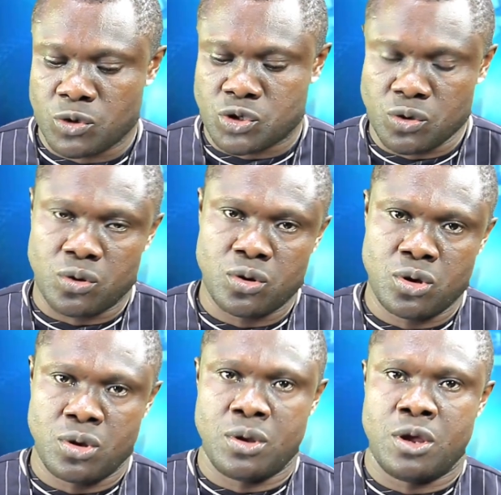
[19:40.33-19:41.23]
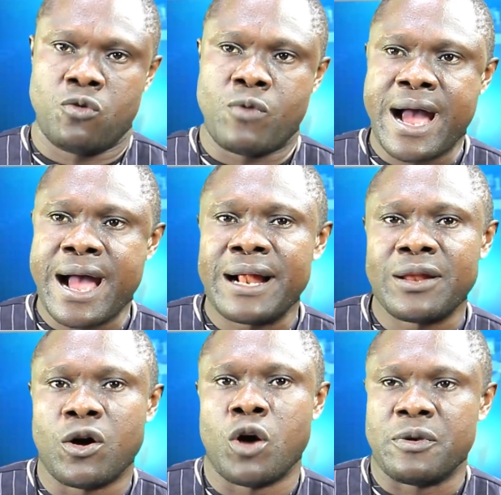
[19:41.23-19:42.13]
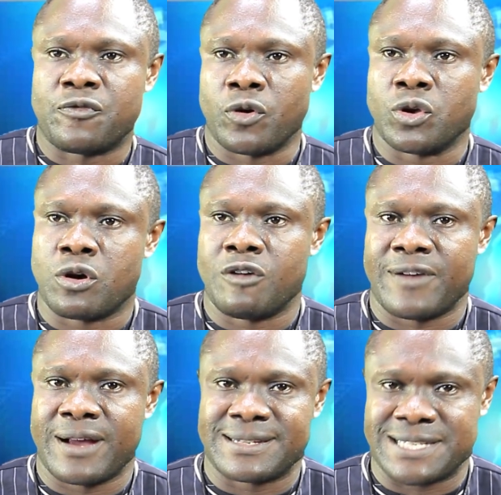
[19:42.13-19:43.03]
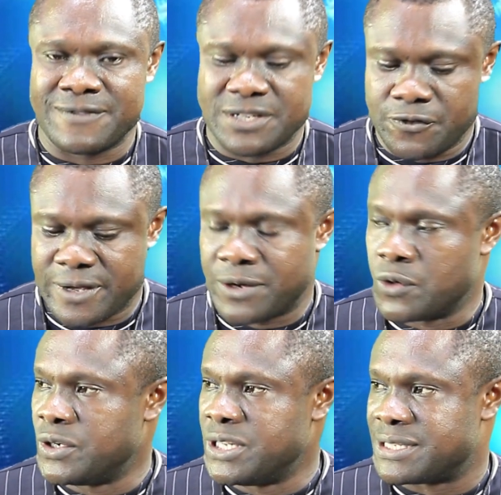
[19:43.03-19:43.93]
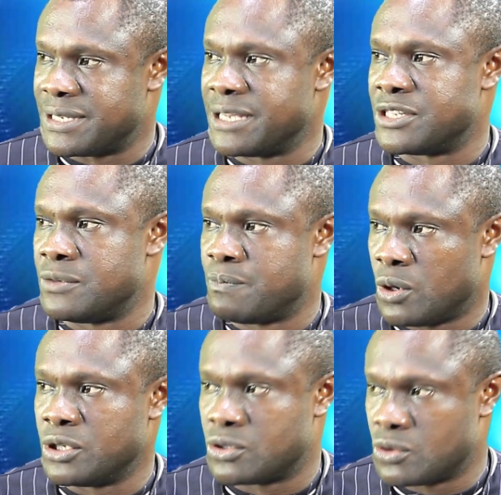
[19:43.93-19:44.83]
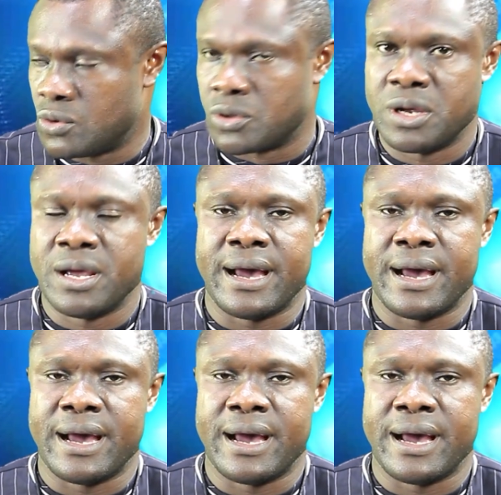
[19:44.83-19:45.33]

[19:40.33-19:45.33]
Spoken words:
So while or before you call fire service, if you can do these things, it's good.